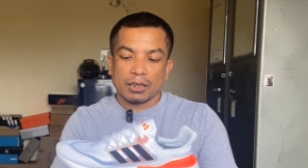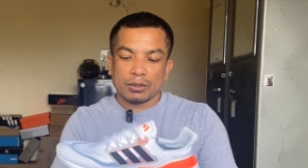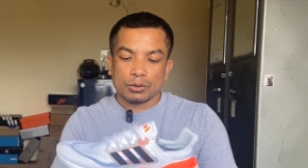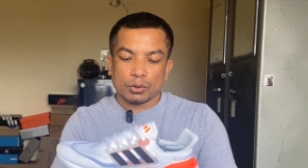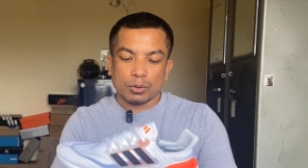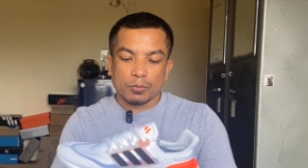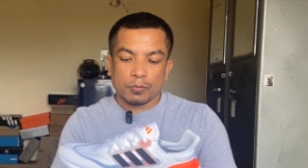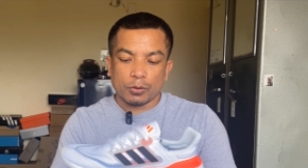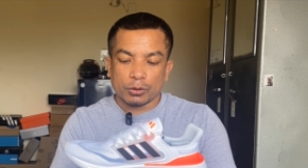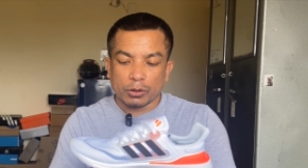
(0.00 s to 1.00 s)
So
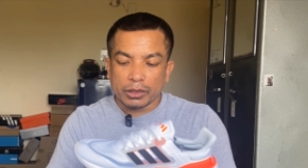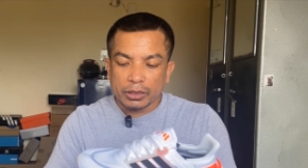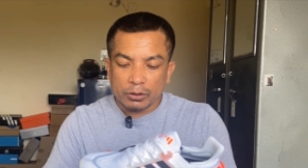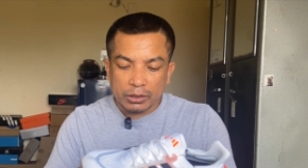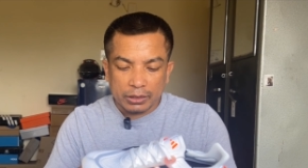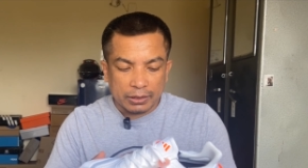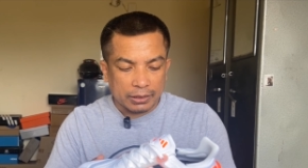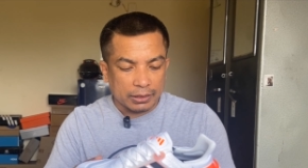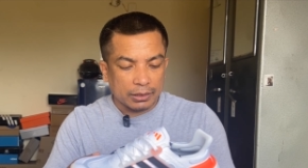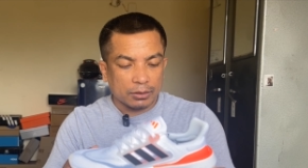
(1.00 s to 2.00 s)
for
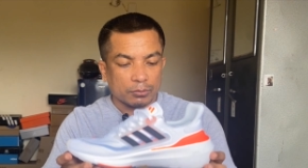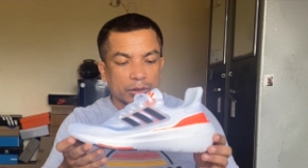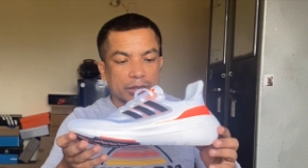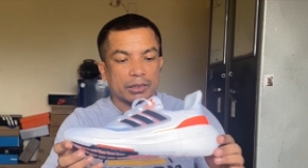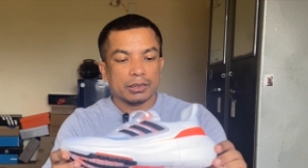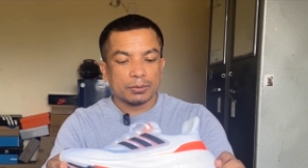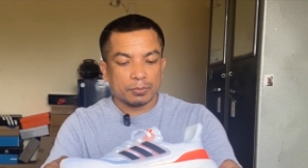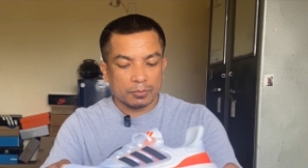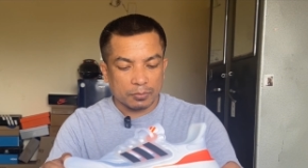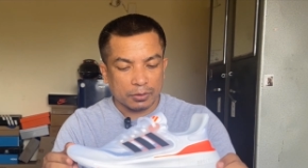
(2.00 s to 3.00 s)
2023, with this
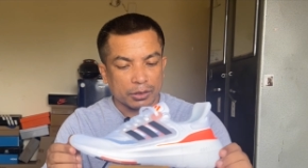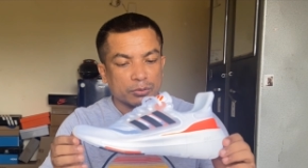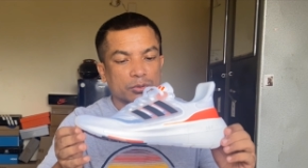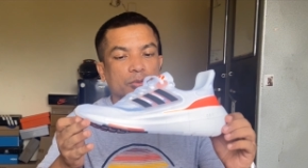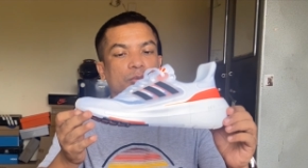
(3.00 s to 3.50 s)
new